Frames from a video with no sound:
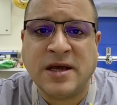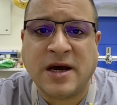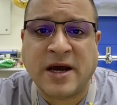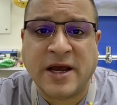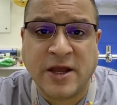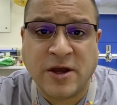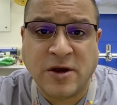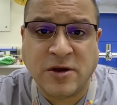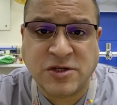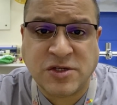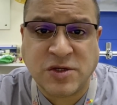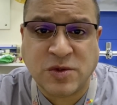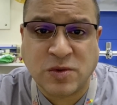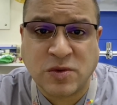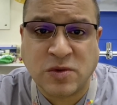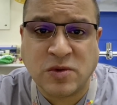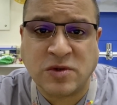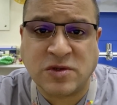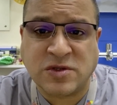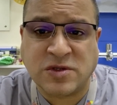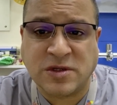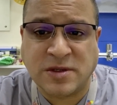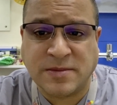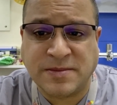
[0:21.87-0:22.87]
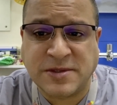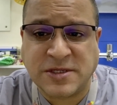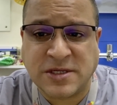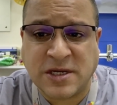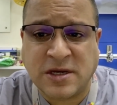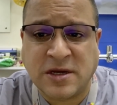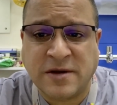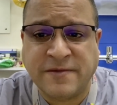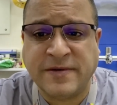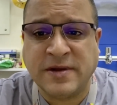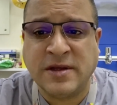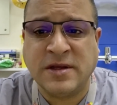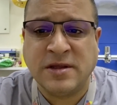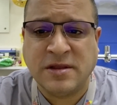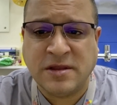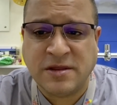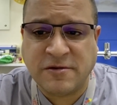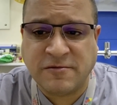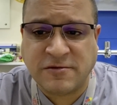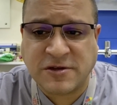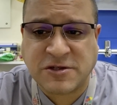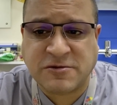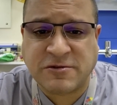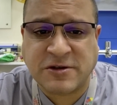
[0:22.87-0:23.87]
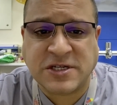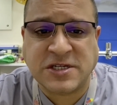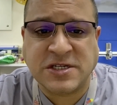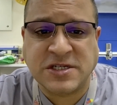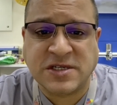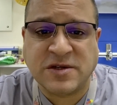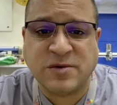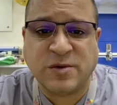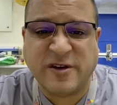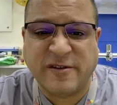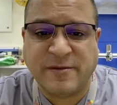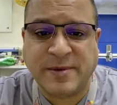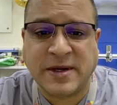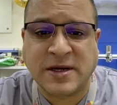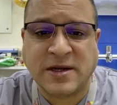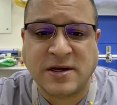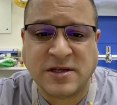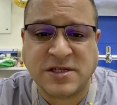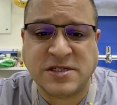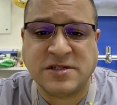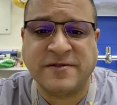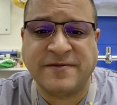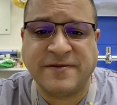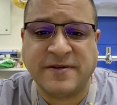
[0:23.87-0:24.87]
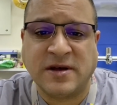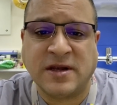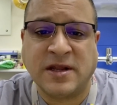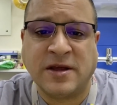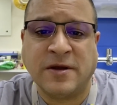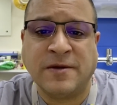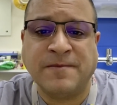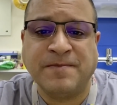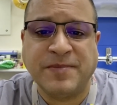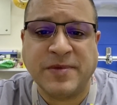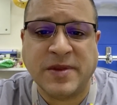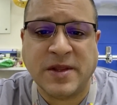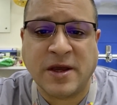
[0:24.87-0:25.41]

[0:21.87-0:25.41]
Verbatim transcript: I urge you all to observe the restrictions that we've been asked to follow.